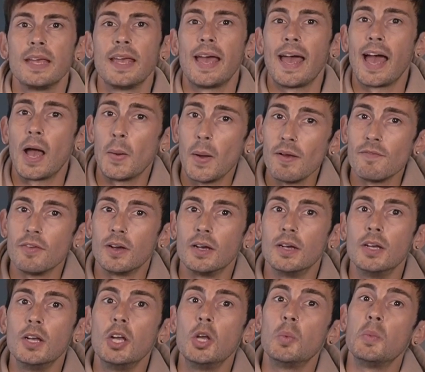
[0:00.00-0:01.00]
However,
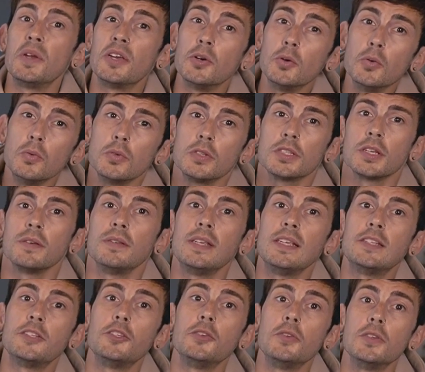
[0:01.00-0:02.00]
we also need
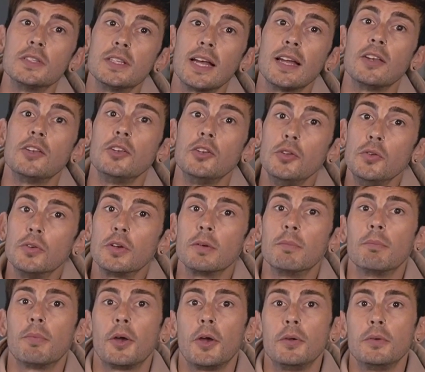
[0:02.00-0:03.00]
to use that new
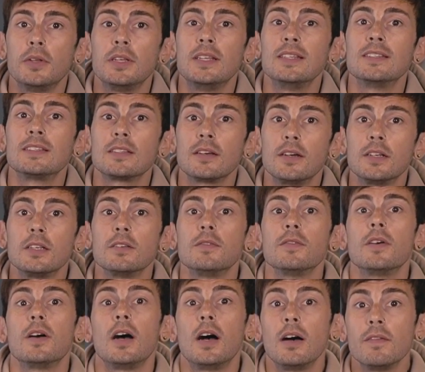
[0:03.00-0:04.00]
component inside of
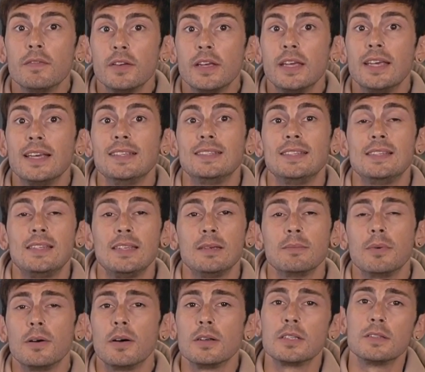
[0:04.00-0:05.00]
other existing
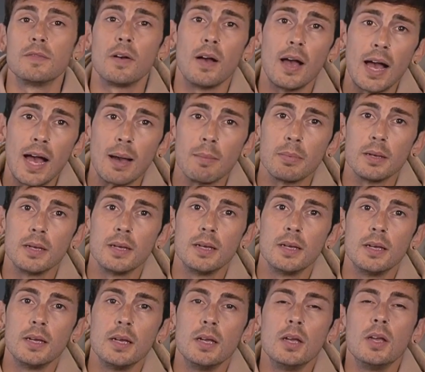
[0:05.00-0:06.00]
parts of our app.
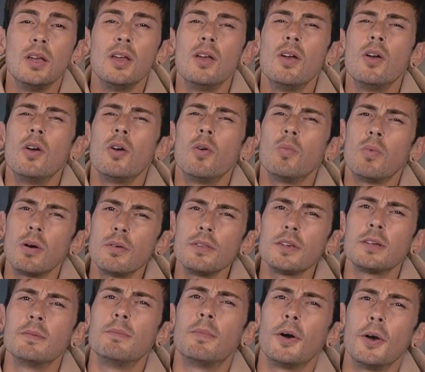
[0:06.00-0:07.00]
While the
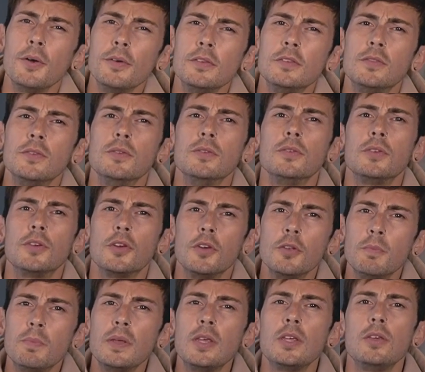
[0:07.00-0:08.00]
ComposeView could
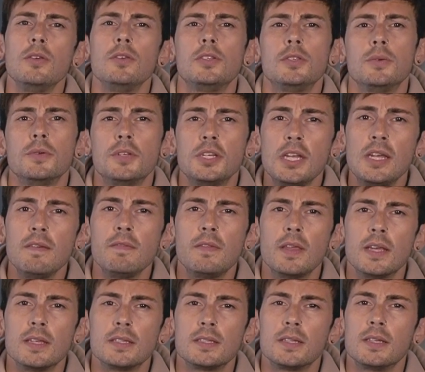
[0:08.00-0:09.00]
be used to achieve
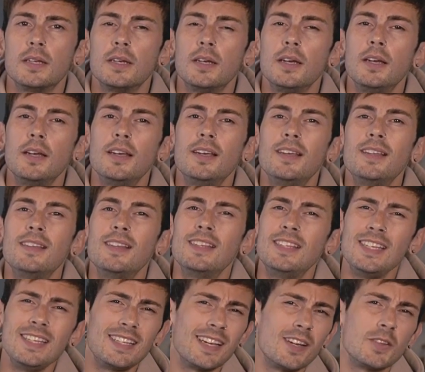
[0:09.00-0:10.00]
this, the
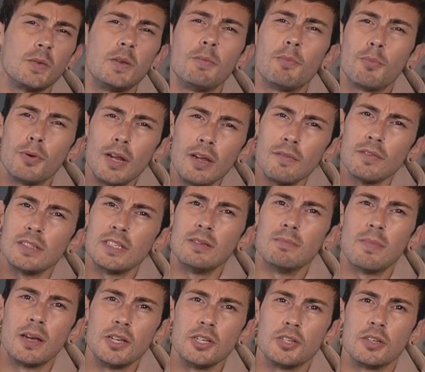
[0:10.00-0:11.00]
details we've previously
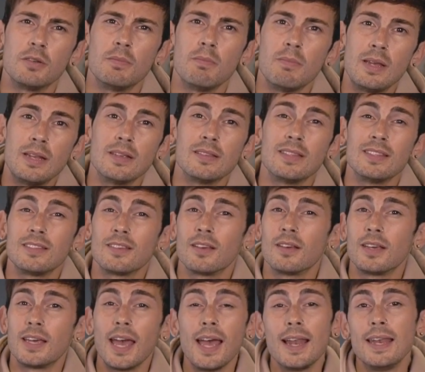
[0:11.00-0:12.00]
mentioned mean that this could
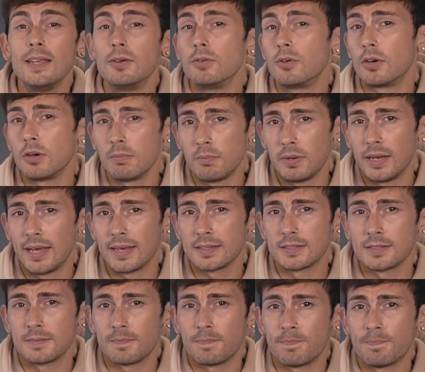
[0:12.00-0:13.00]
get a little complex.